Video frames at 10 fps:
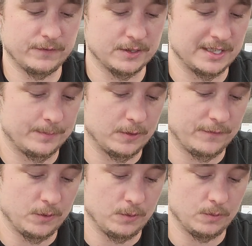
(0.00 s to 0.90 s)
For example, if
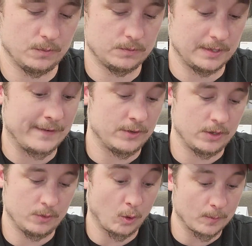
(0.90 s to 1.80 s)
you have
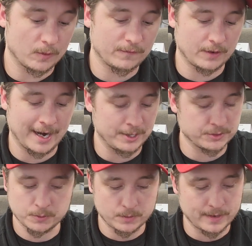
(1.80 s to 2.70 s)
a normal for
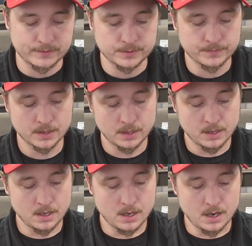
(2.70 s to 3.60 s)
Hydra or whatever.
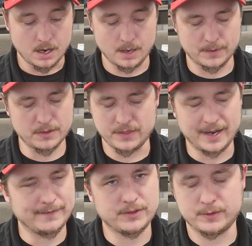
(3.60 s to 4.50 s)
Other than
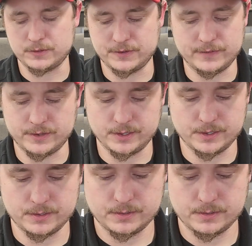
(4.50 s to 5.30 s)
that, everything was very, very good.